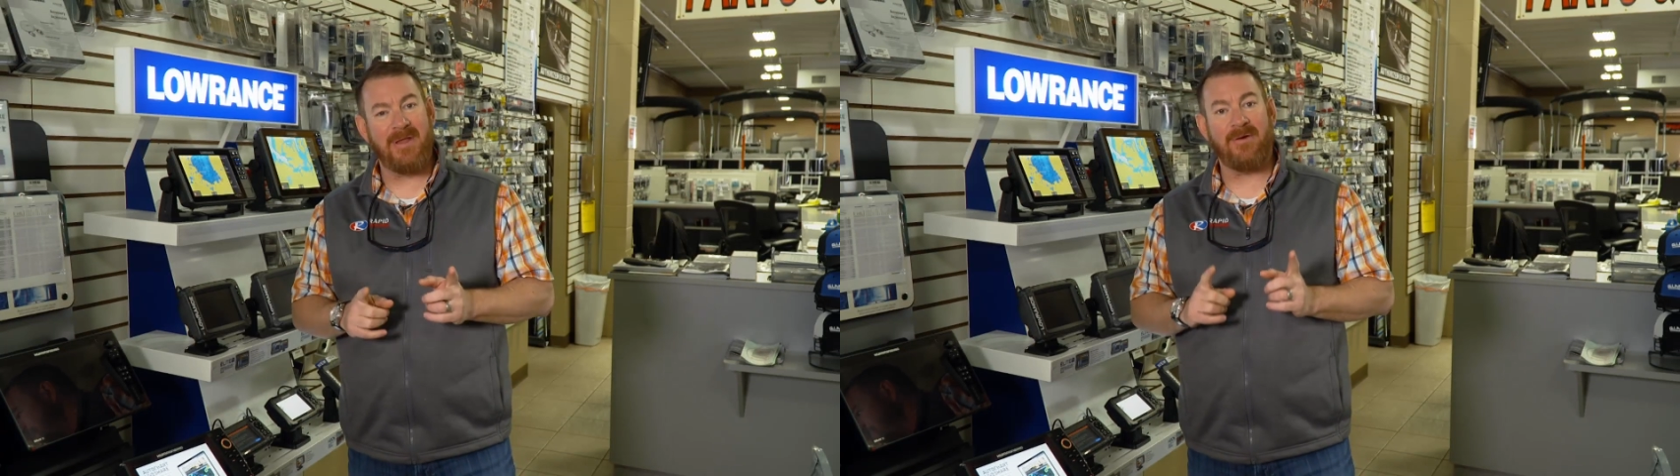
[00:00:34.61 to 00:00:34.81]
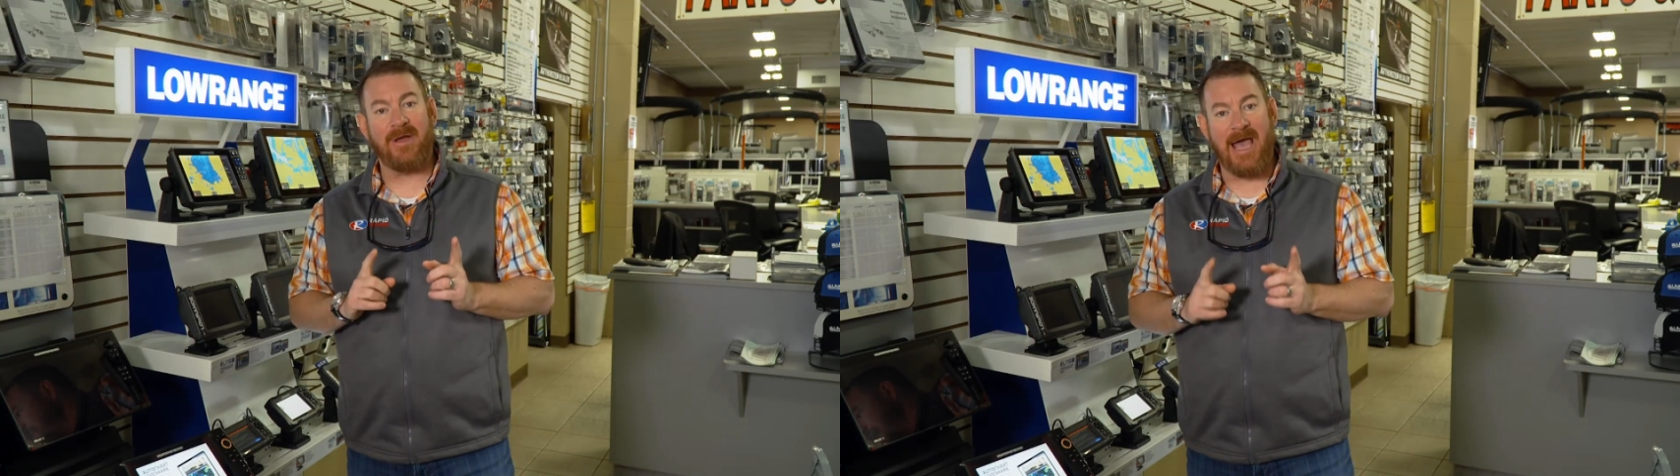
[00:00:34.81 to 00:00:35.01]

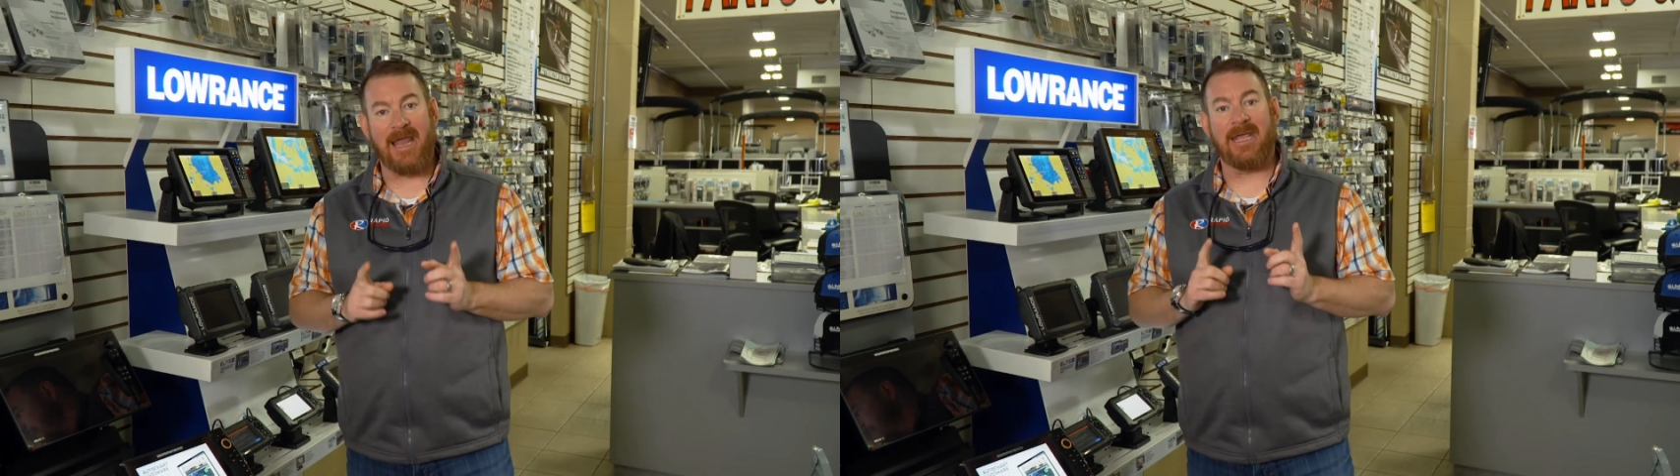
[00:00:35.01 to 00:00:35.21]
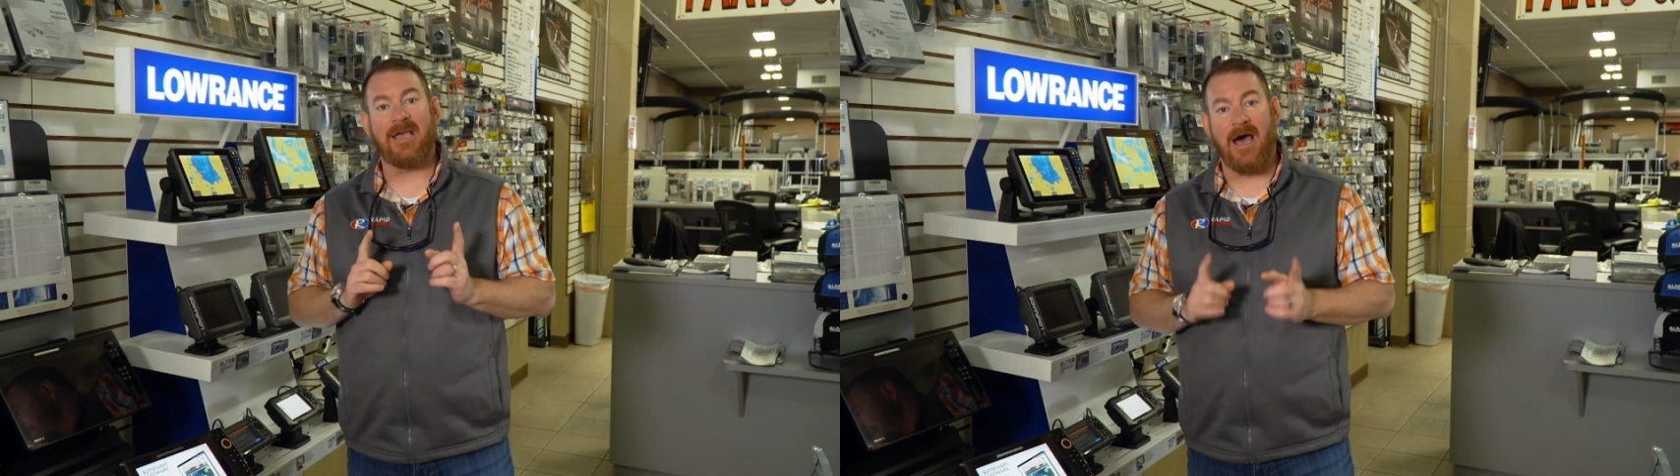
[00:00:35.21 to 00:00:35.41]

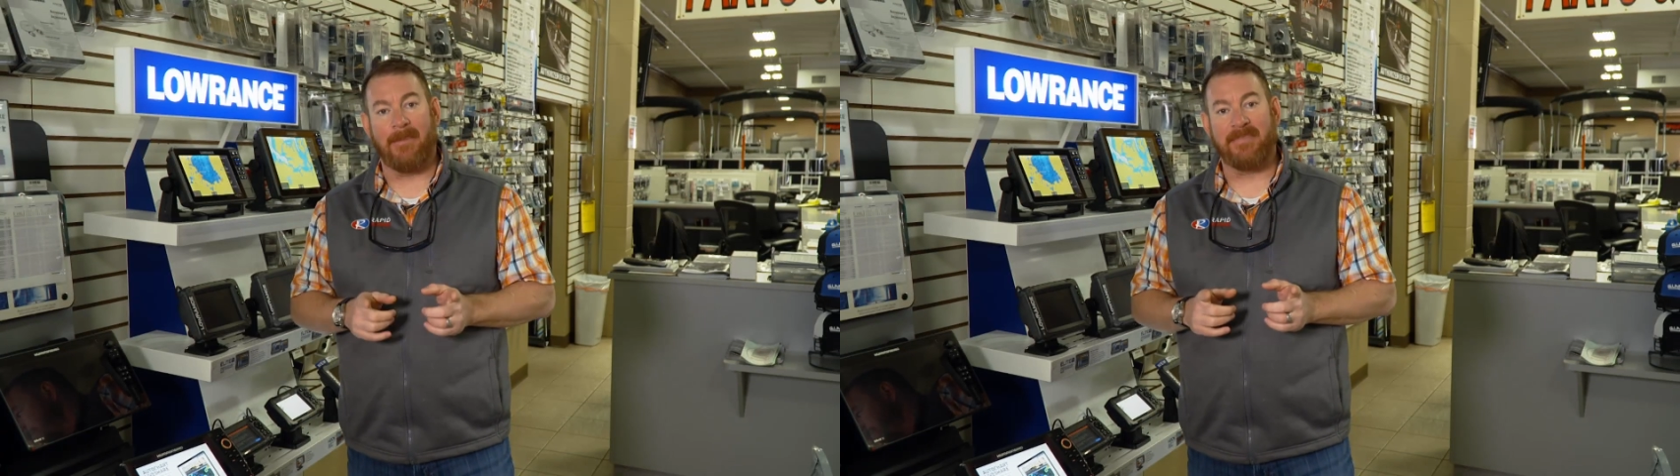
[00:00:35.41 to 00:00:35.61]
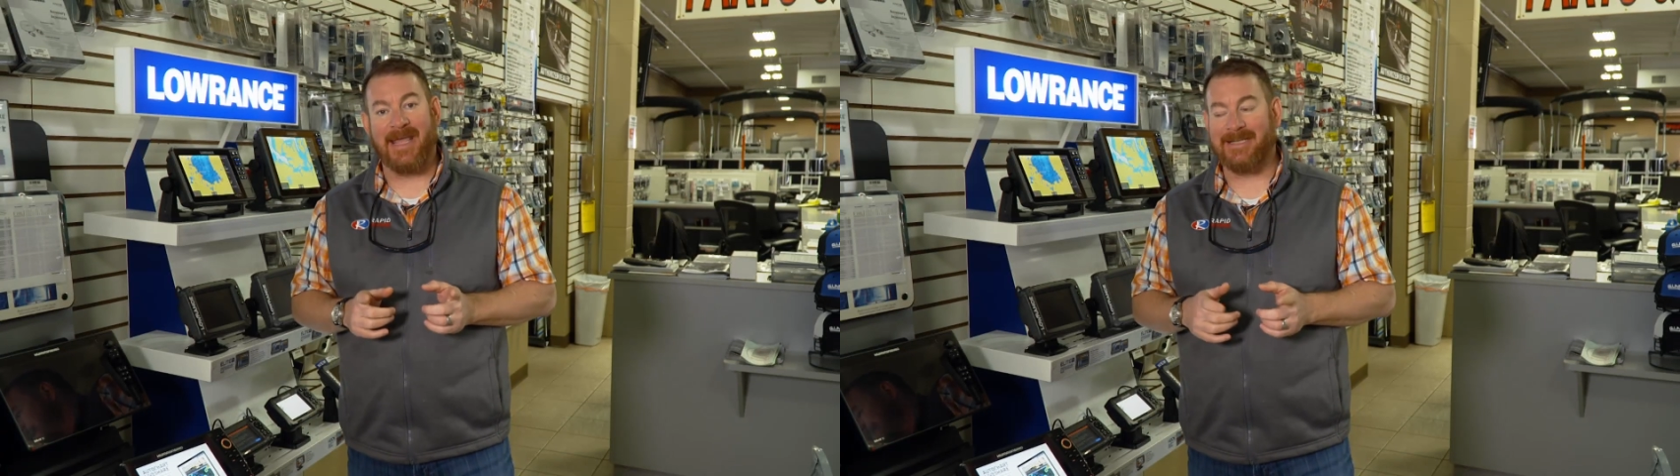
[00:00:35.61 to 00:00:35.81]
periodic
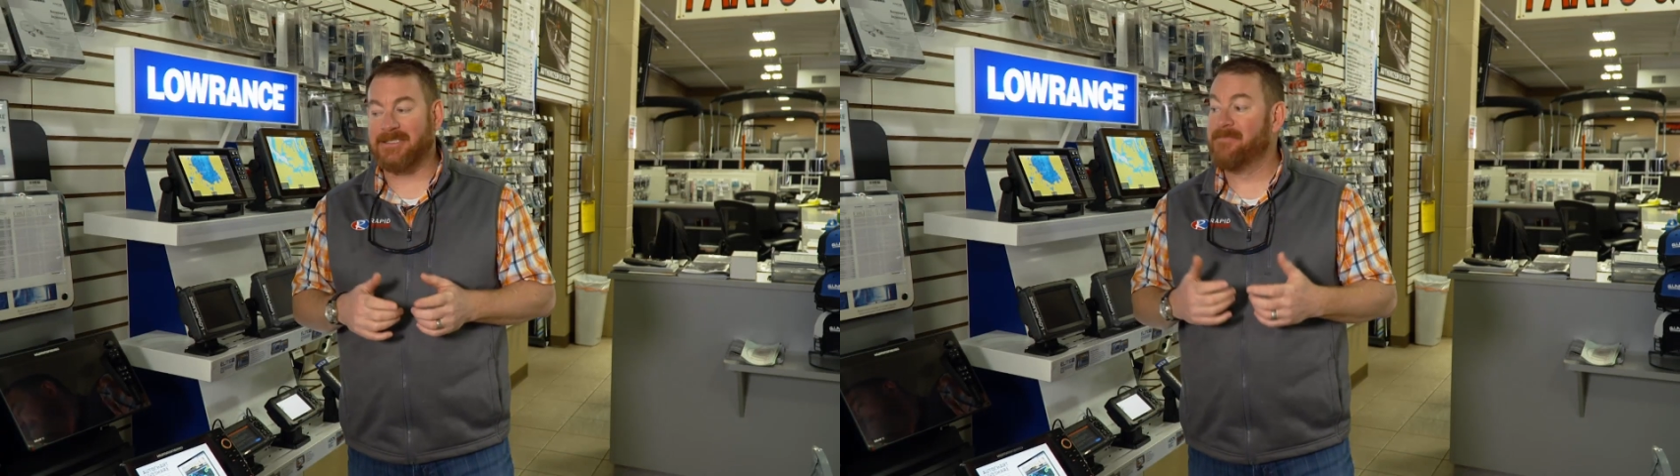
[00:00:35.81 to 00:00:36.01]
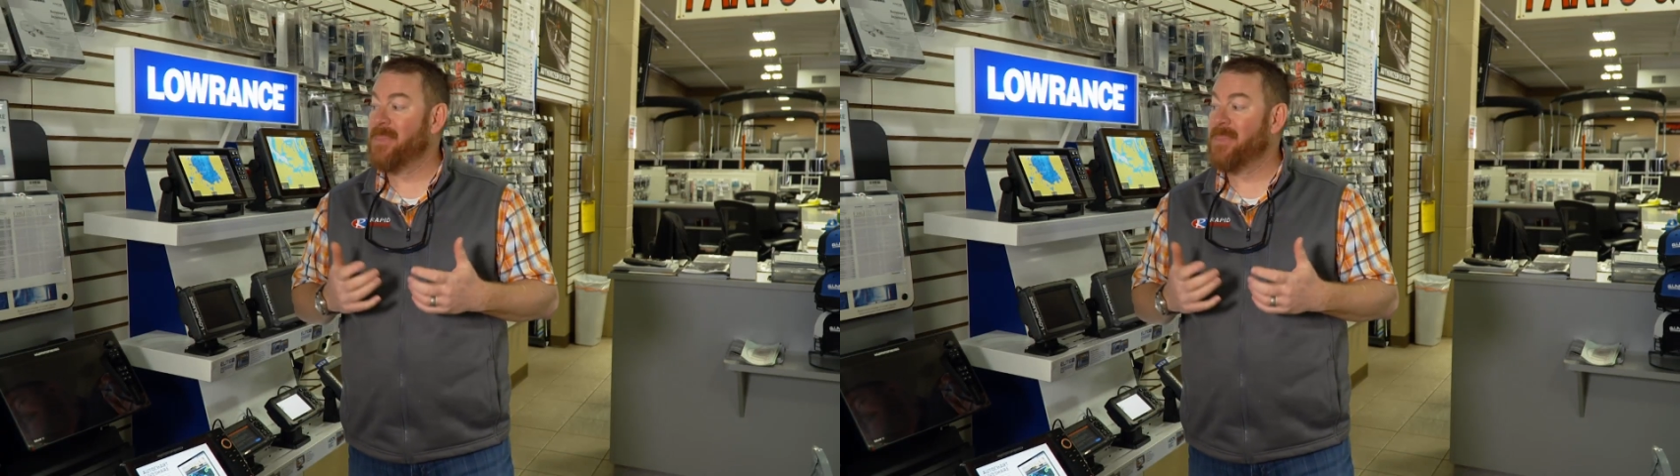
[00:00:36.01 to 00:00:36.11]
updates.